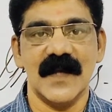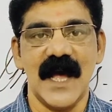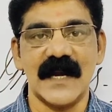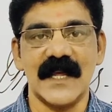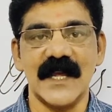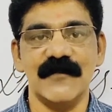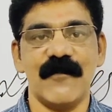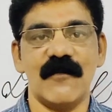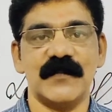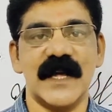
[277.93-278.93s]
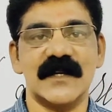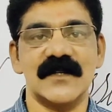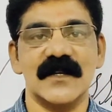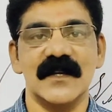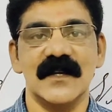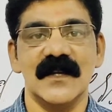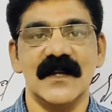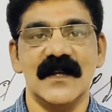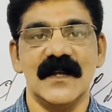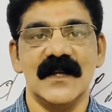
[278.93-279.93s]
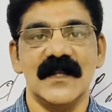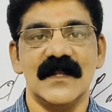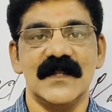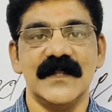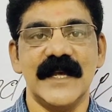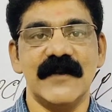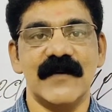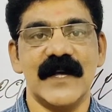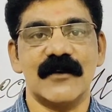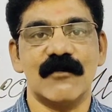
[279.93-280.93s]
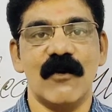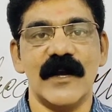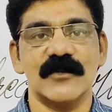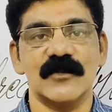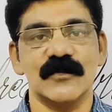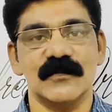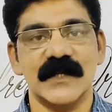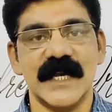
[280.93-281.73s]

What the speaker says: And he informed that they were going to,